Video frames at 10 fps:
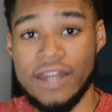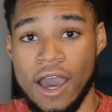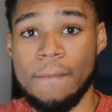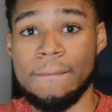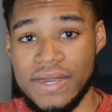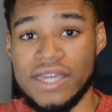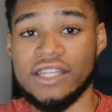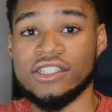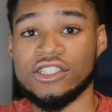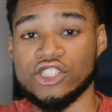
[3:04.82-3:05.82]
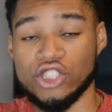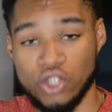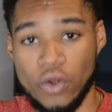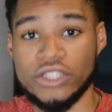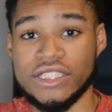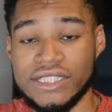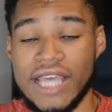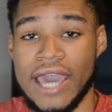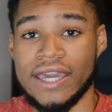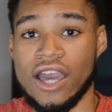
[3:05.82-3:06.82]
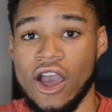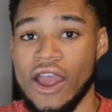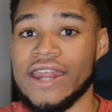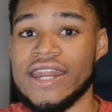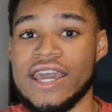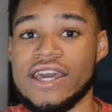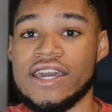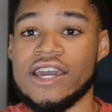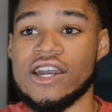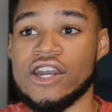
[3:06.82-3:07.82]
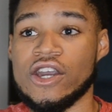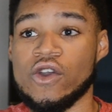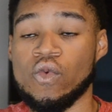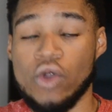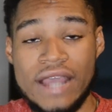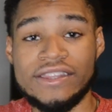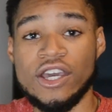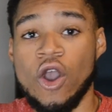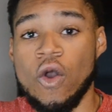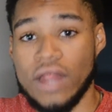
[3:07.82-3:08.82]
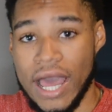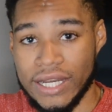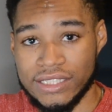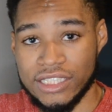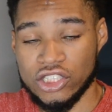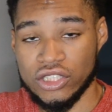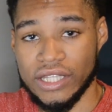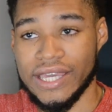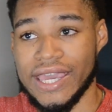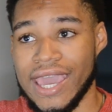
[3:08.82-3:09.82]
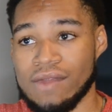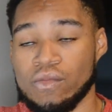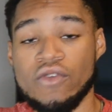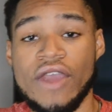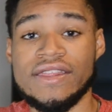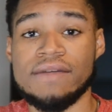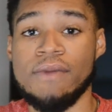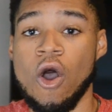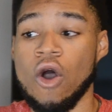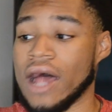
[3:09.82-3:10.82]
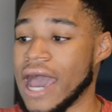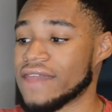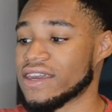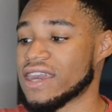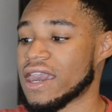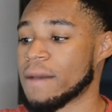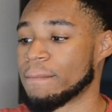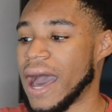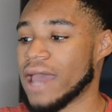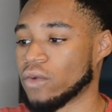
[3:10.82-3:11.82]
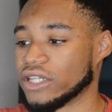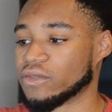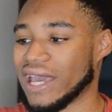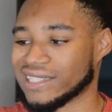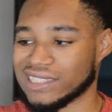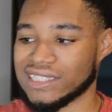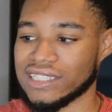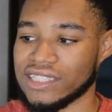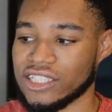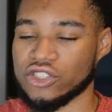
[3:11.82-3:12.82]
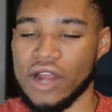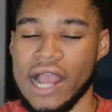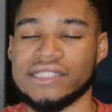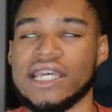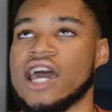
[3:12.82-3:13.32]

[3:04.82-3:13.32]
up being Georgia Tech. All right. We're at the goal line, essentially, and we ran the ball, I think it combined, we had 16 tries